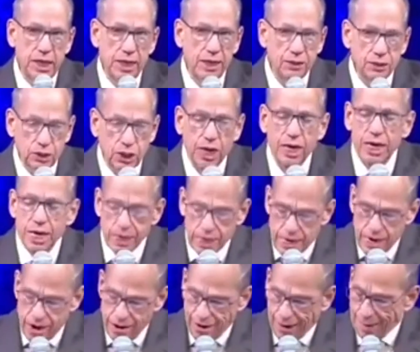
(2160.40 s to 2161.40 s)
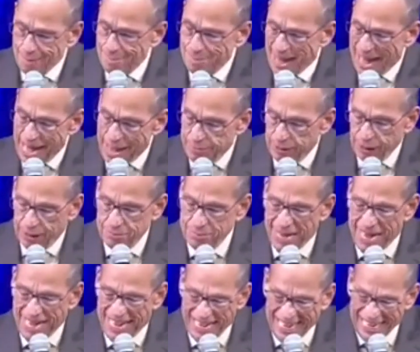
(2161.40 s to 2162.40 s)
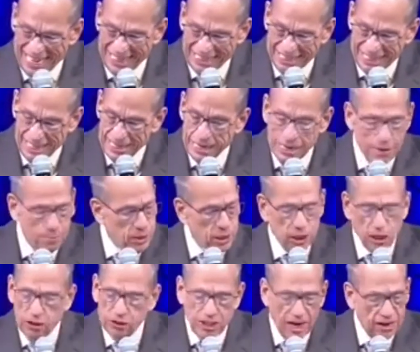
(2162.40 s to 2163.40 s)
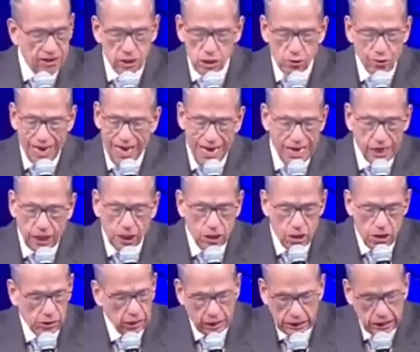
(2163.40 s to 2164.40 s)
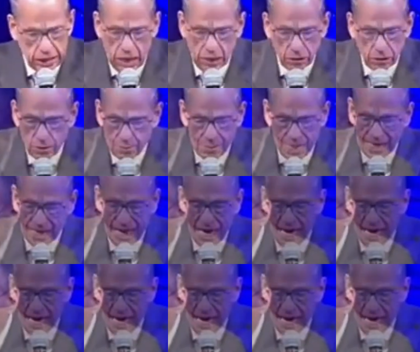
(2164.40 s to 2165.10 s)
in my hand because I knew I had a call of God on my life. They